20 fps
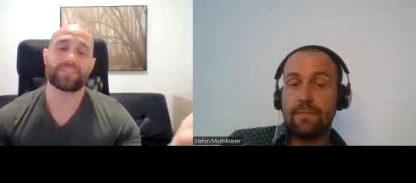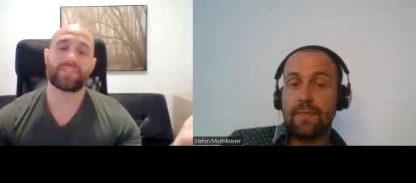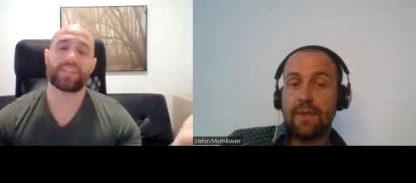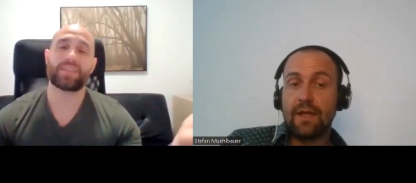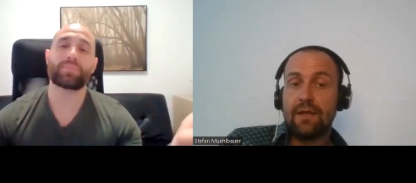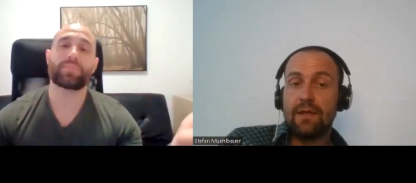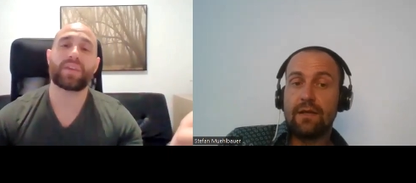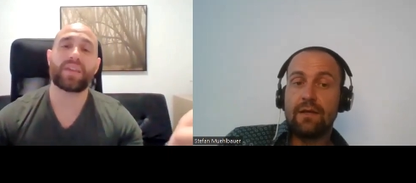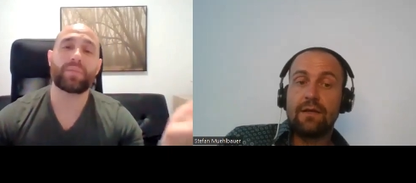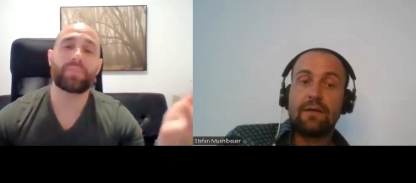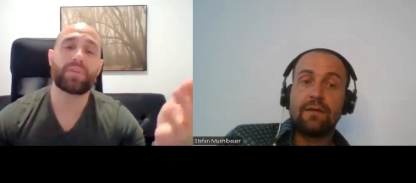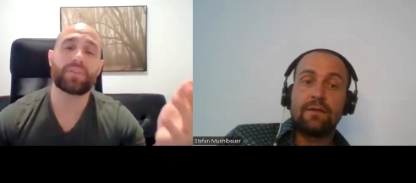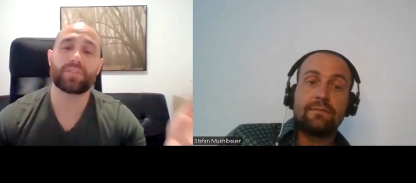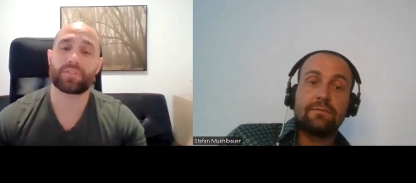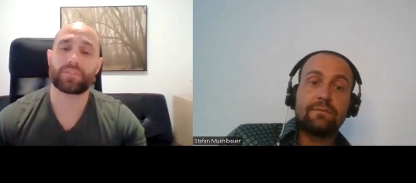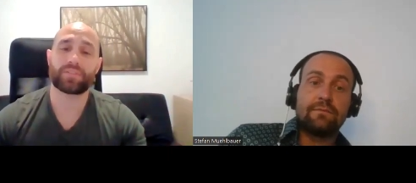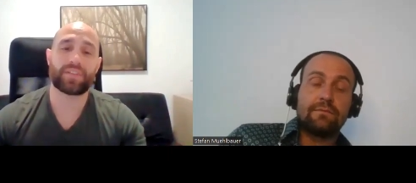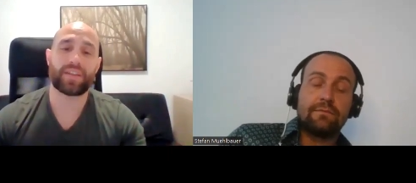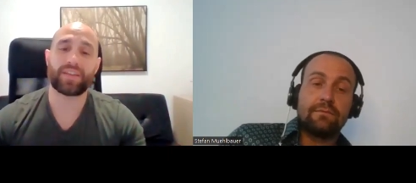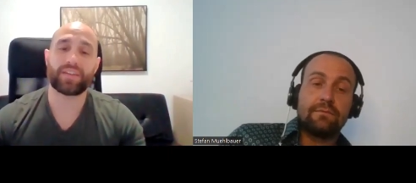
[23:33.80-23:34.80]
Speaker 1: let's say maybe
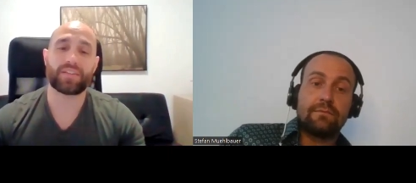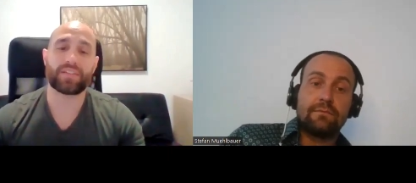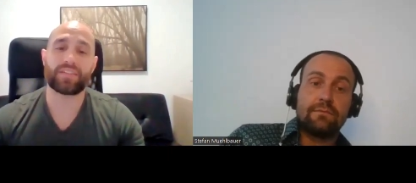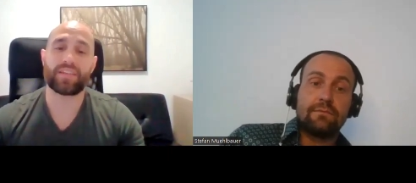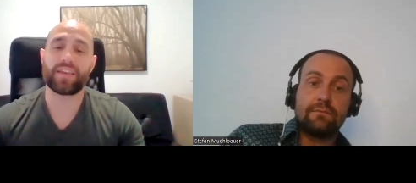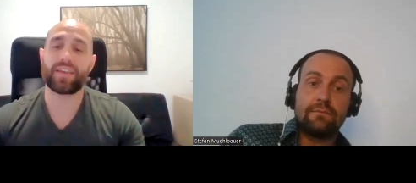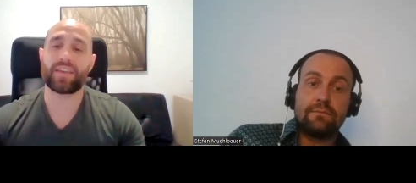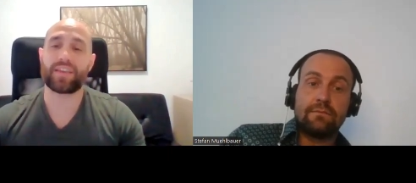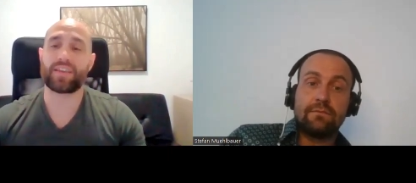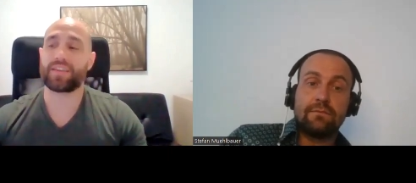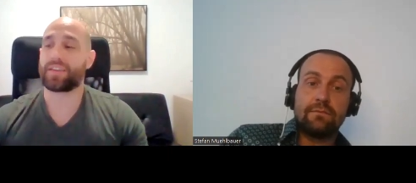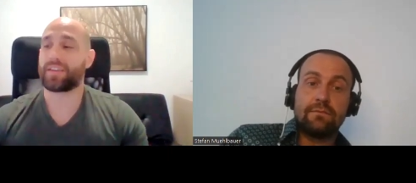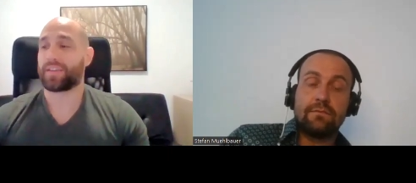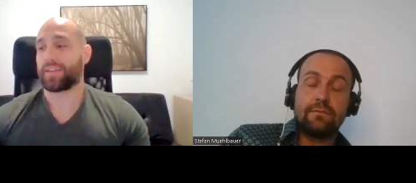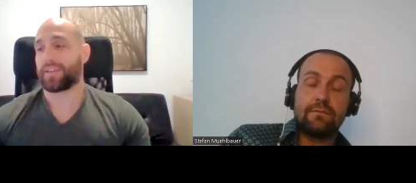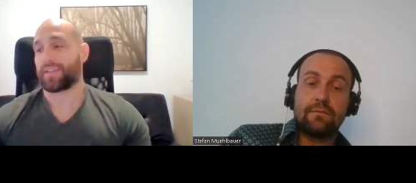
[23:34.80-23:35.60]
their day to day